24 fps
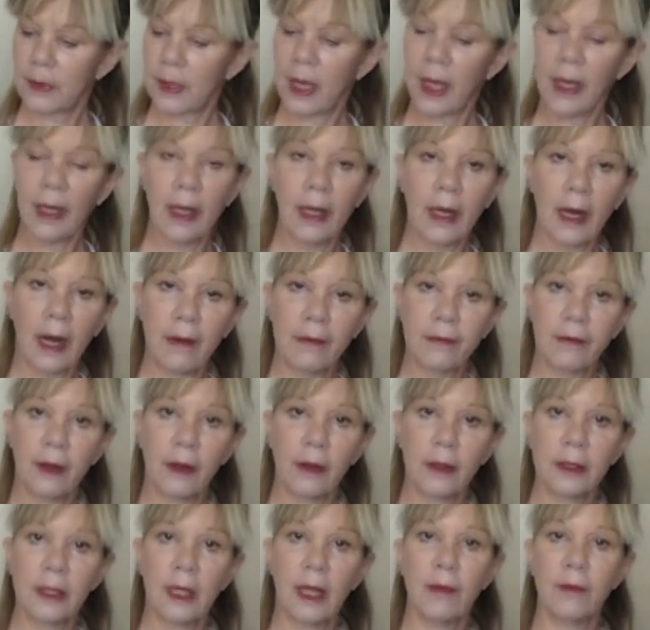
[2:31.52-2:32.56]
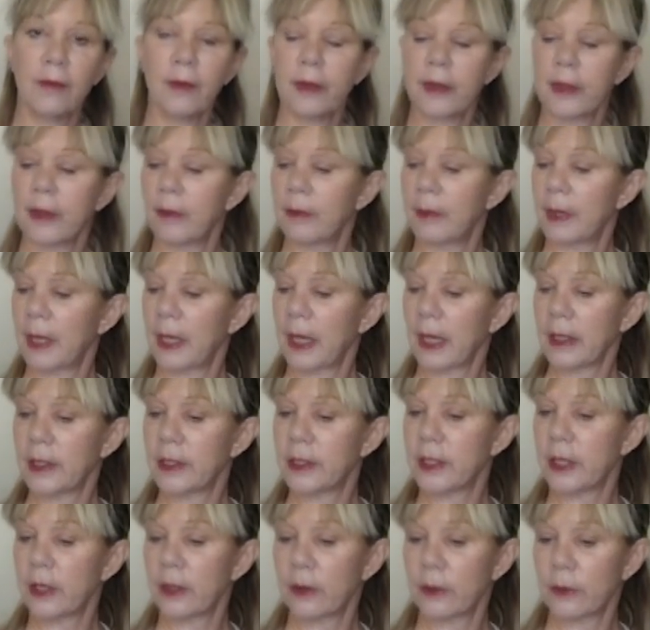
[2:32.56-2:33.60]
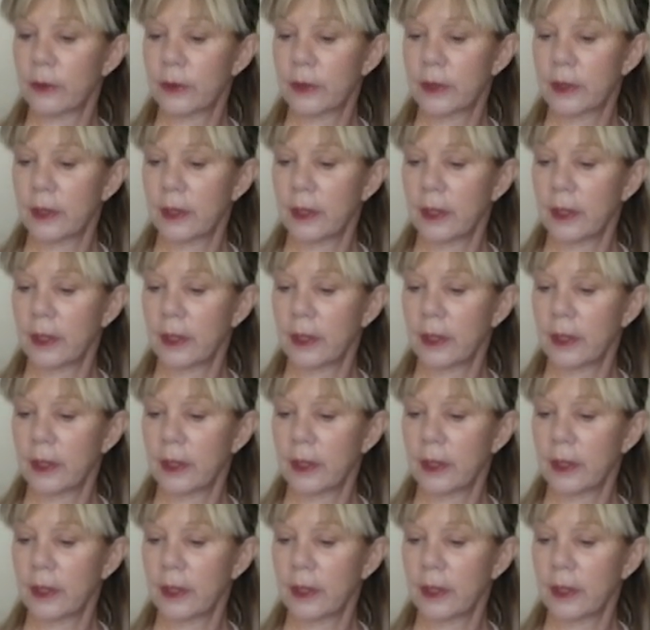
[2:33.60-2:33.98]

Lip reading: and then I fall in love with them, and I don't,